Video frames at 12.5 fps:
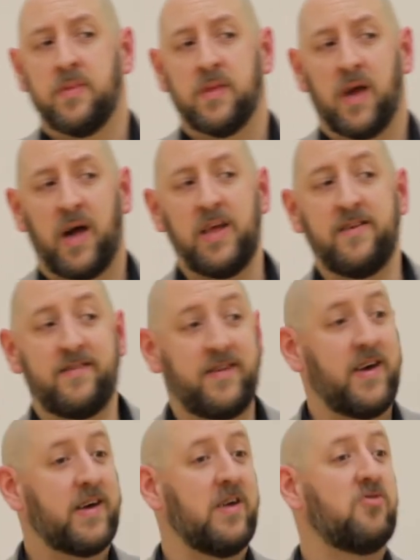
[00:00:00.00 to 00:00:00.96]
and he's
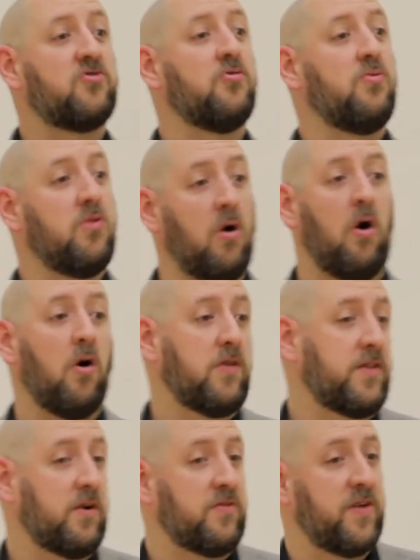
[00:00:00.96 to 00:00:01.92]
taking so long
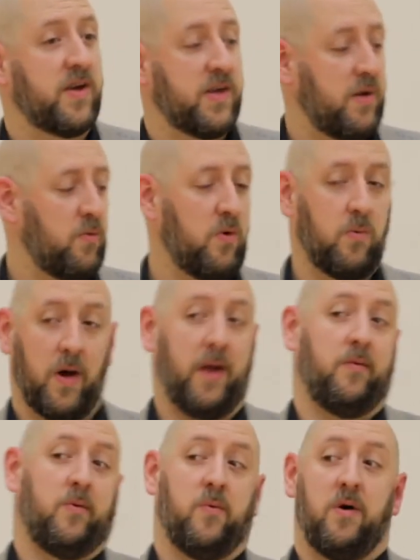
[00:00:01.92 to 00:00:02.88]
that they're thinking, well, I
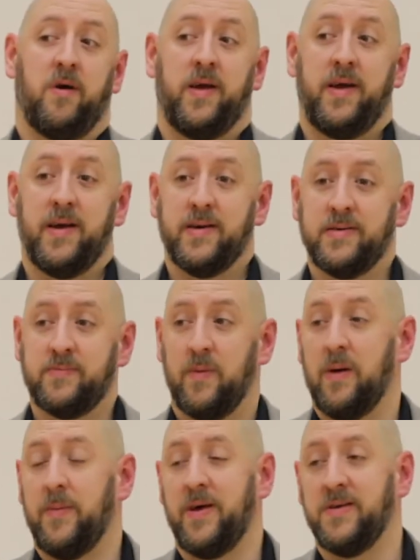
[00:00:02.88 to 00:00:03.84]
don't know where he is.
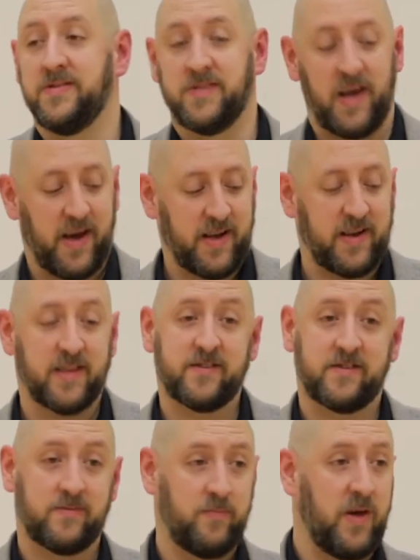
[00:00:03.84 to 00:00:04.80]
Maybe he's dead.
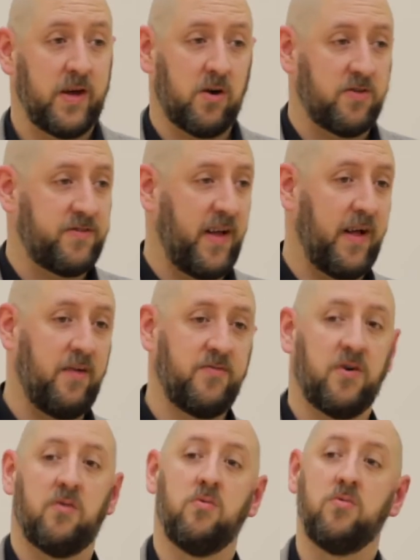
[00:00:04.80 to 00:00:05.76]
Let's make
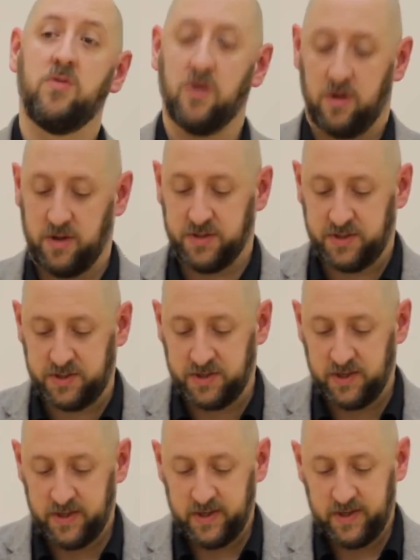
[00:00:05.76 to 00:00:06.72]
ourselves our own gods.
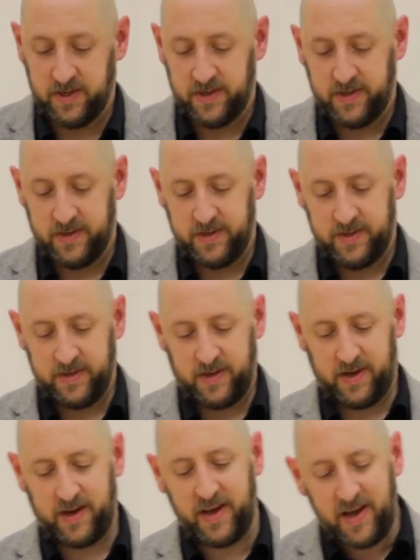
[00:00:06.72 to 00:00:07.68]

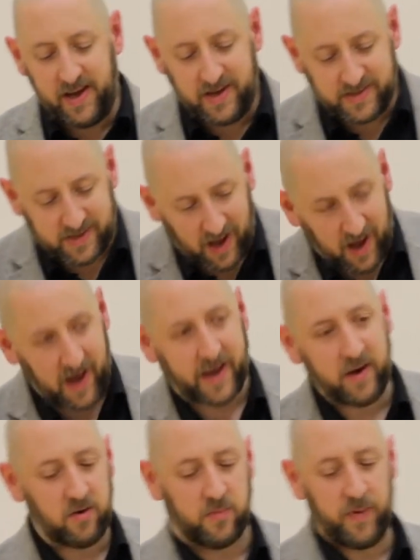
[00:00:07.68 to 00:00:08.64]
And he's
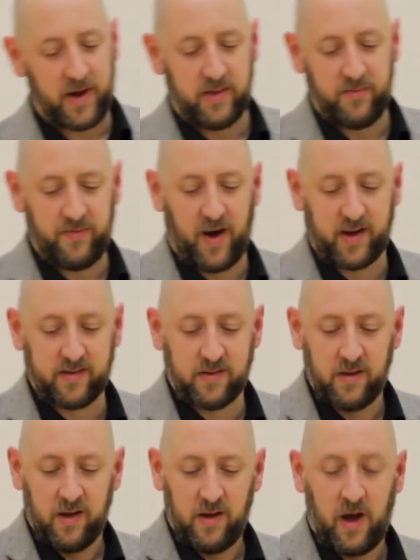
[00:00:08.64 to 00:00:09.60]
angered by the
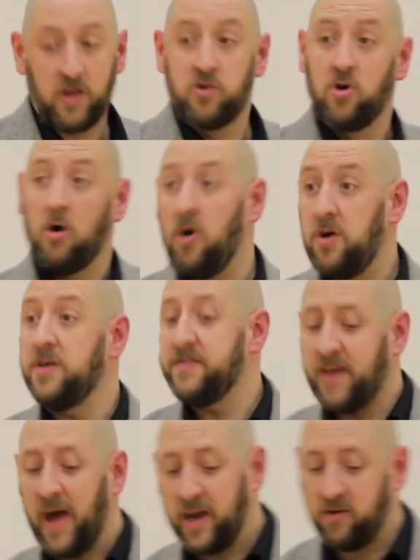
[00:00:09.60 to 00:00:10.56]
fact, and God
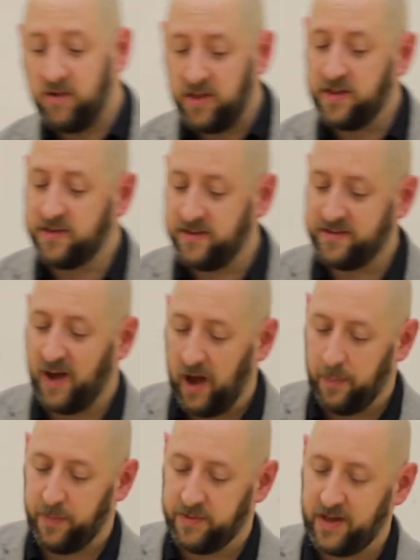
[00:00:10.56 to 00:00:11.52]
is angry that this has
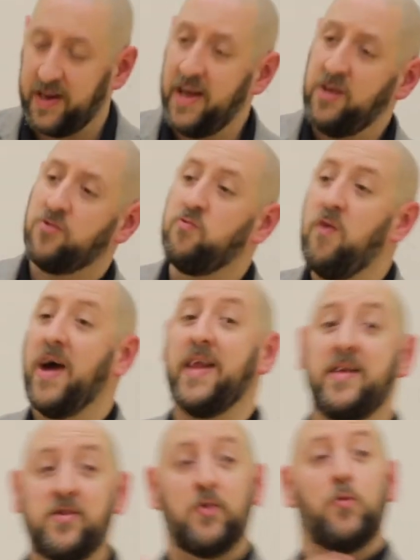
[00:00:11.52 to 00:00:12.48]
happened, and he's ready to